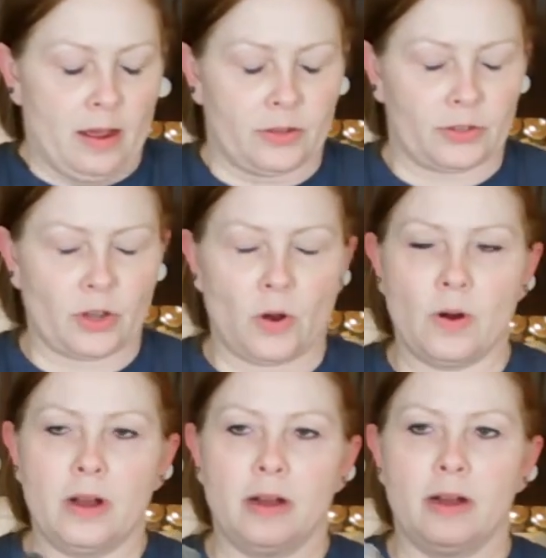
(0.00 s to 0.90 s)

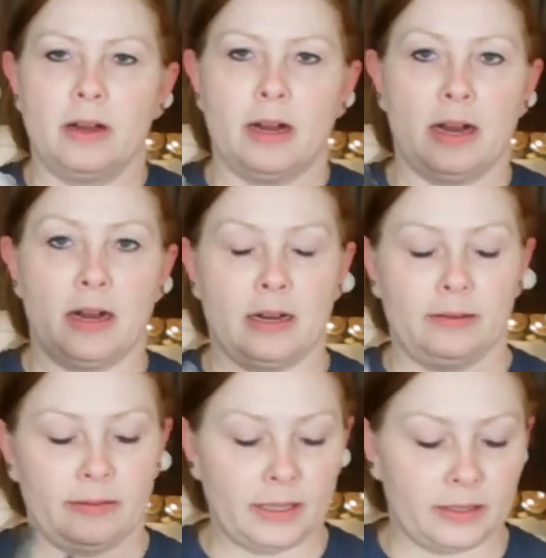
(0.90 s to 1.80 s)
So
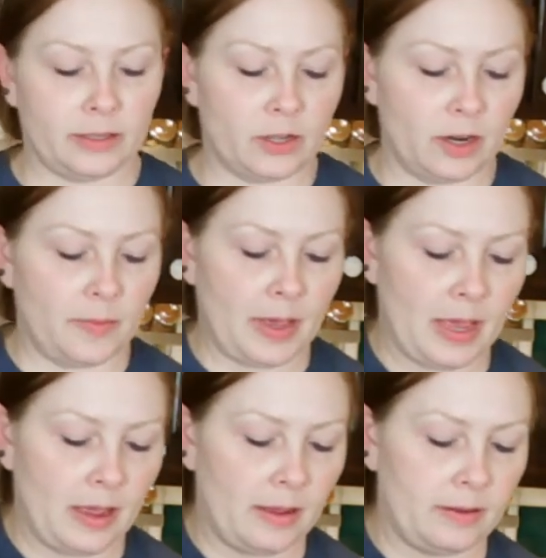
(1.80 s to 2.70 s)
this is going to
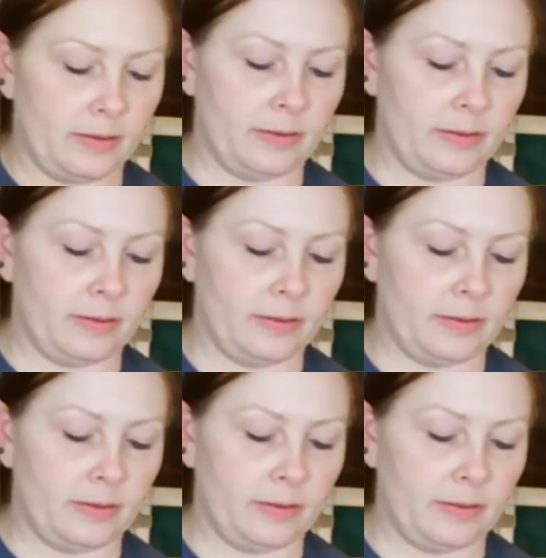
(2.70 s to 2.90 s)
be